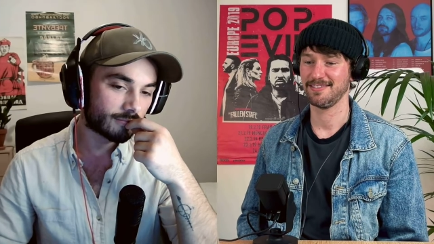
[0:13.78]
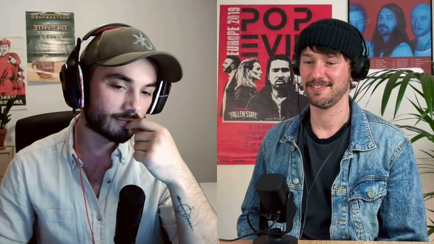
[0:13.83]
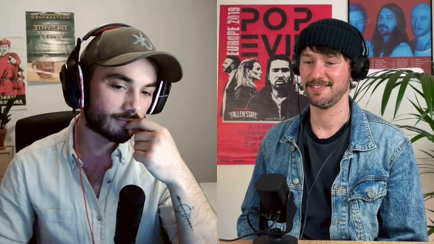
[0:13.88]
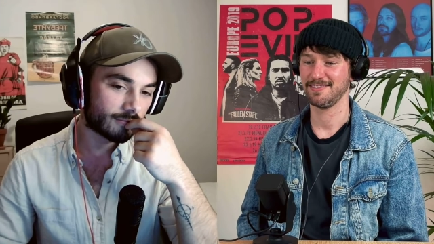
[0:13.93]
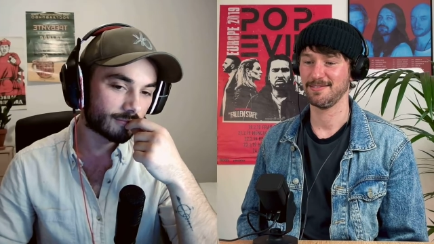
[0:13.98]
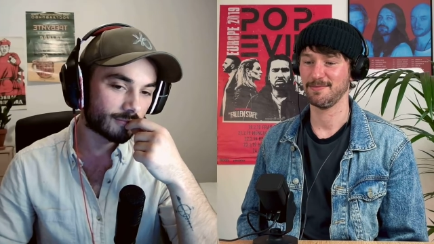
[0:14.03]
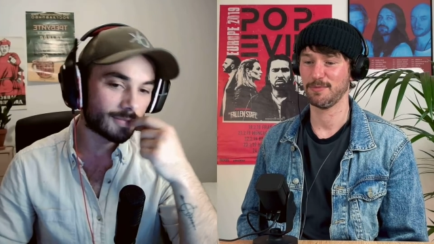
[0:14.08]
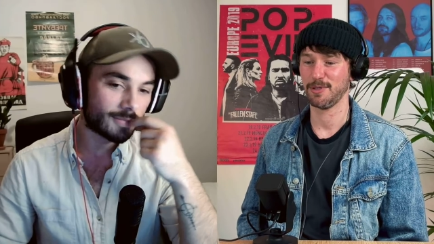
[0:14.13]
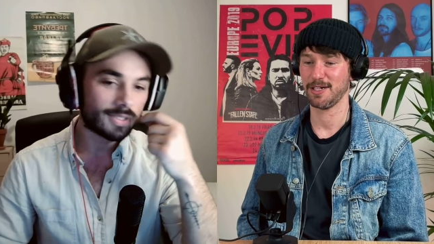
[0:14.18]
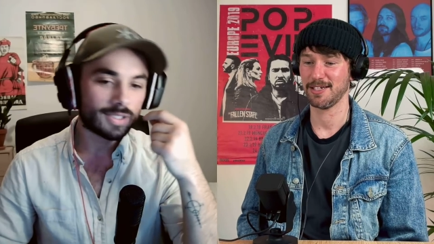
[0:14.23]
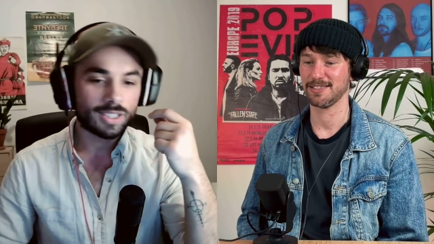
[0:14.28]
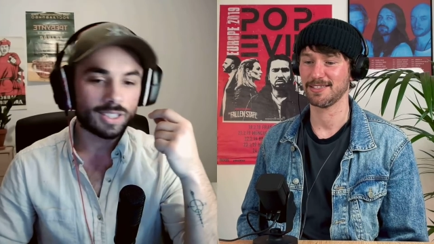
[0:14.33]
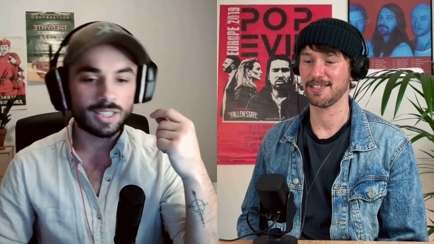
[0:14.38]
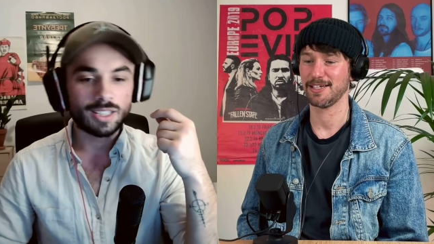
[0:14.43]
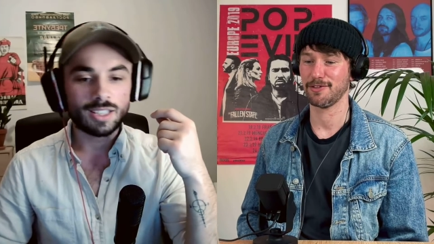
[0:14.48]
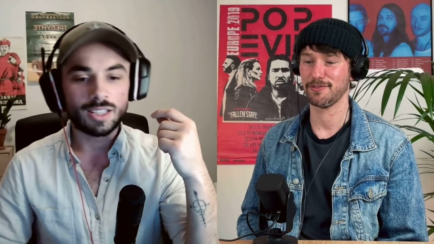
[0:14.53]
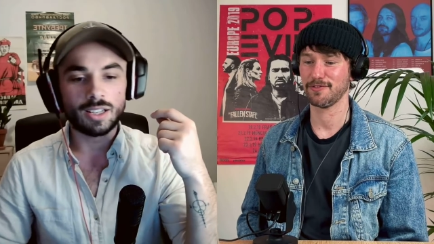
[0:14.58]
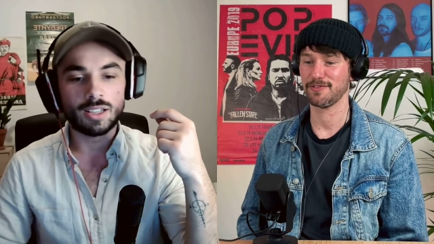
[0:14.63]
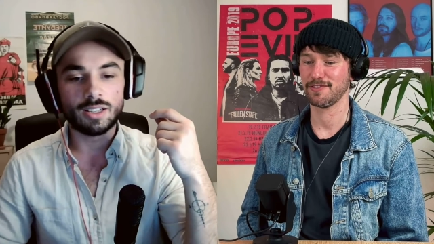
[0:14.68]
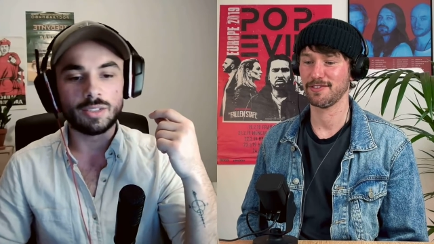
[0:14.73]
Speaker 1: by
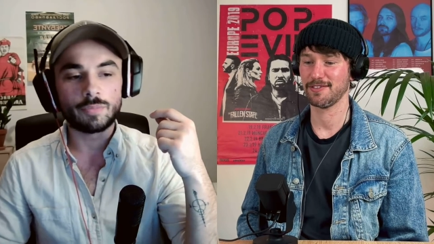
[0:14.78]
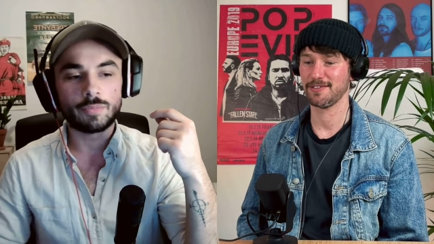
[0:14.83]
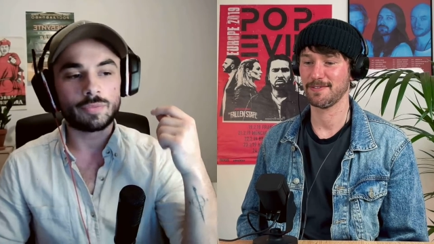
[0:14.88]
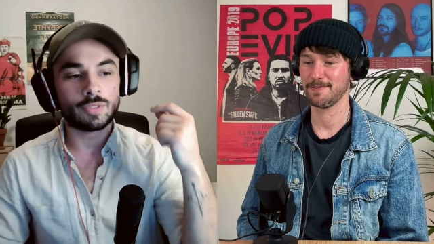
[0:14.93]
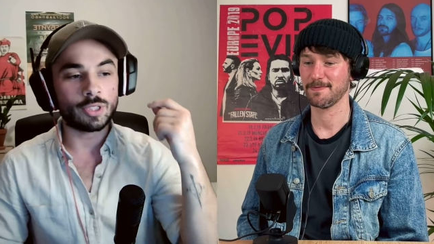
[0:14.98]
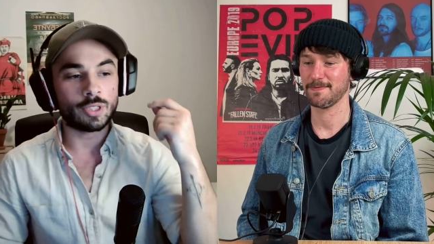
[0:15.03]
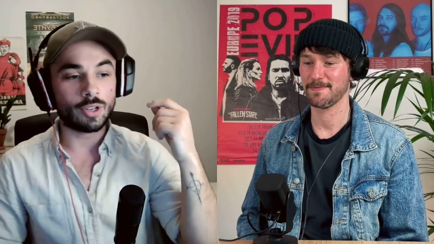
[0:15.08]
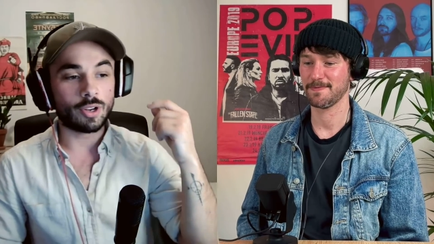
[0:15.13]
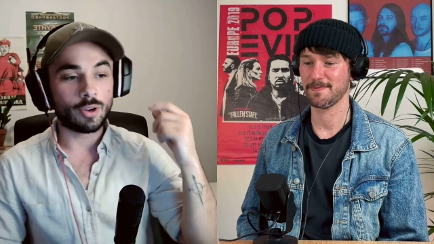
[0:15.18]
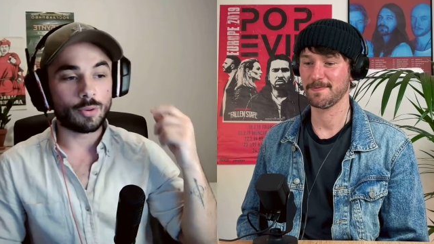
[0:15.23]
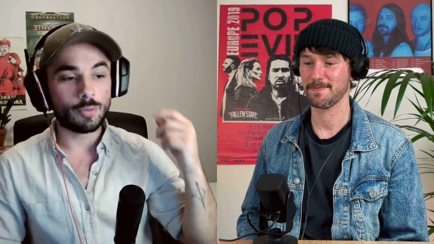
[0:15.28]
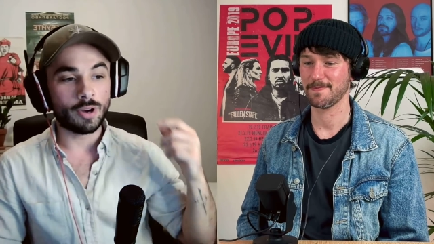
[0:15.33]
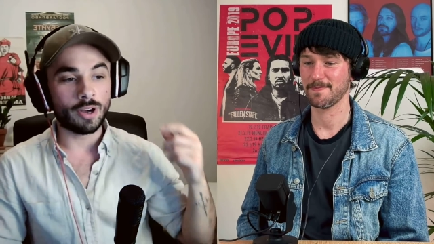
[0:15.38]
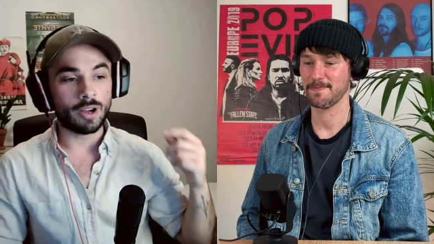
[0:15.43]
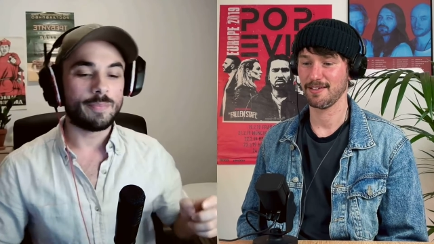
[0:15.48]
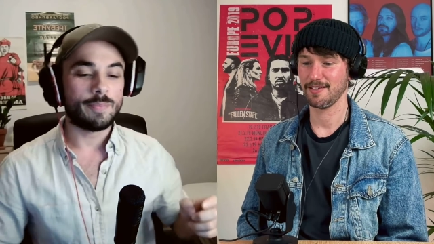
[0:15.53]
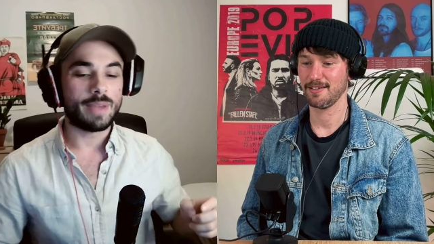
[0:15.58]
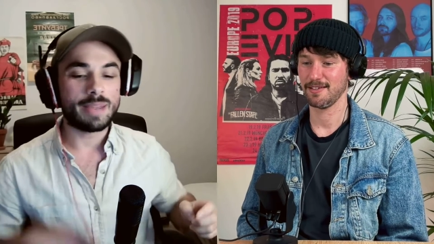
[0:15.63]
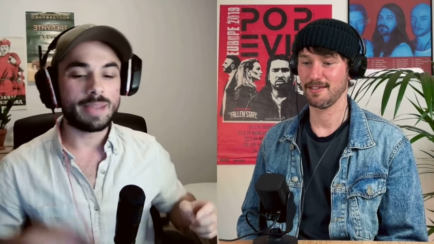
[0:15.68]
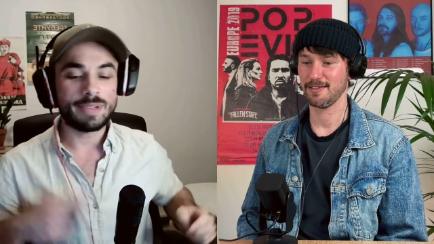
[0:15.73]
itself?
Speaker 2: you know
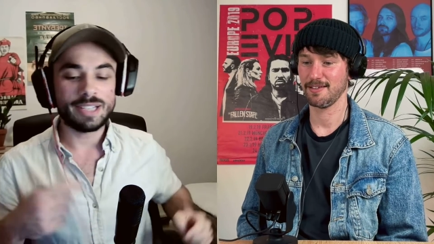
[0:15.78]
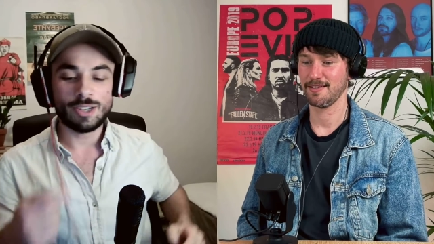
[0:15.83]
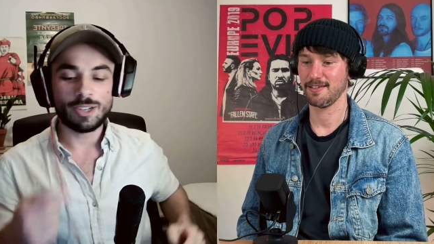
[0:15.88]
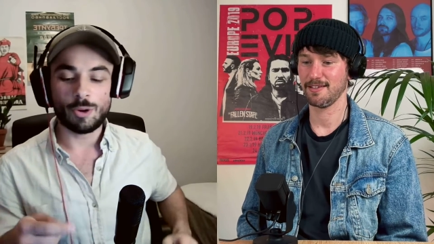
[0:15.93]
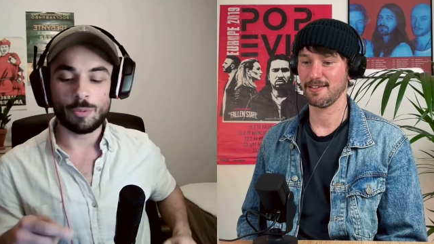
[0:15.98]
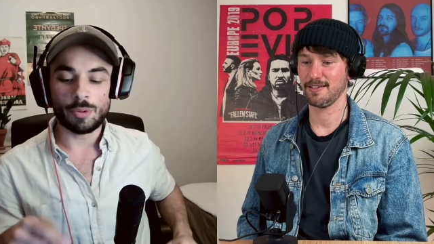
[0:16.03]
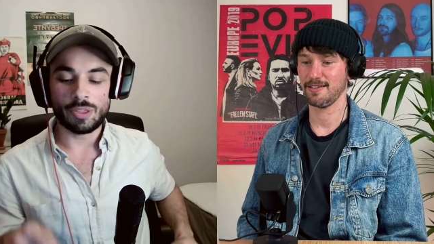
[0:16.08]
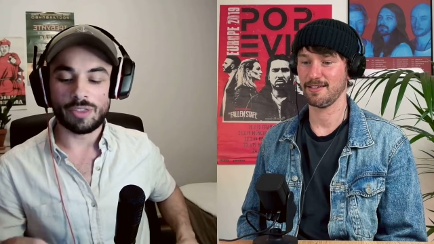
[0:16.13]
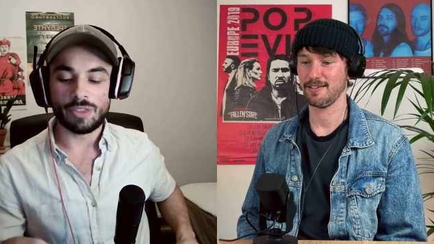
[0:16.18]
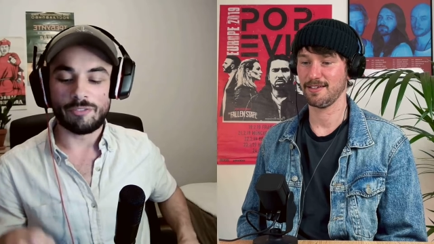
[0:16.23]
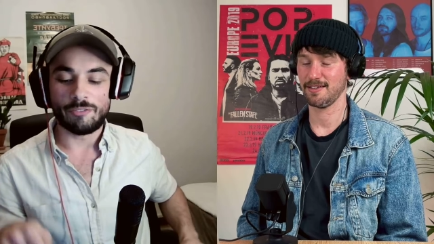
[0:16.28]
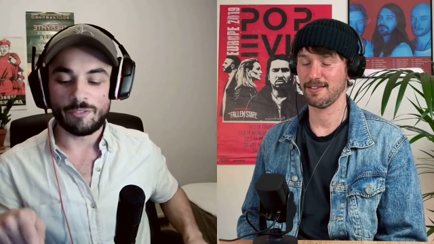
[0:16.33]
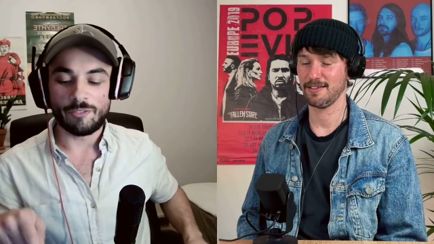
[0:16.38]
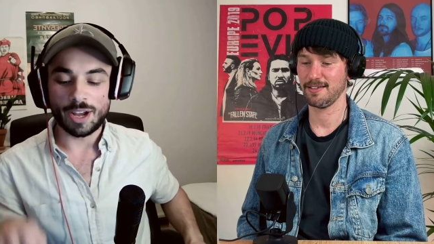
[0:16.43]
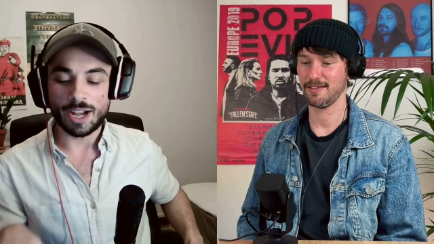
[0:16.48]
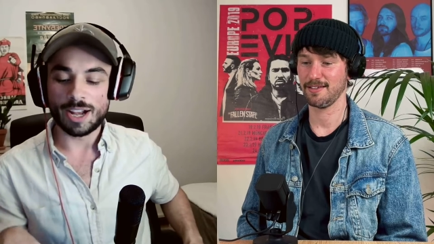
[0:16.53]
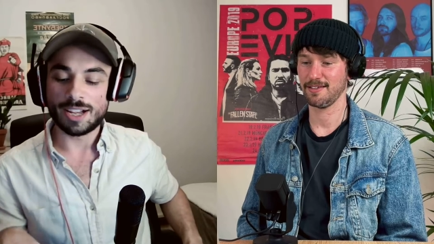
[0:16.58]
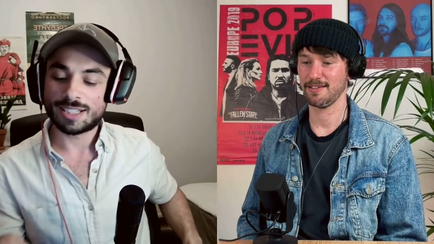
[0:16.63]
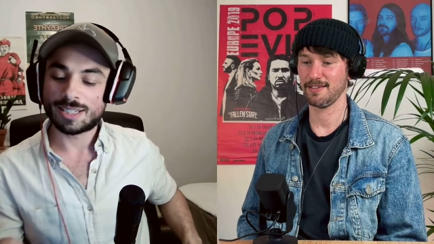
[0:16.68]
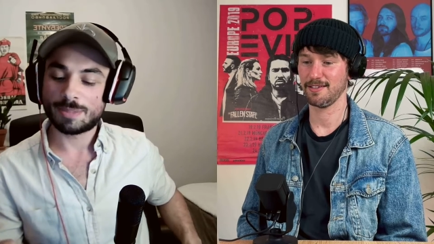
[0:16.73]
what? Maybe not with the
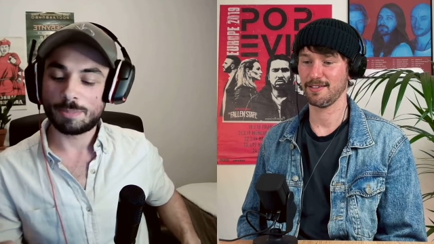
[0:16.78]
first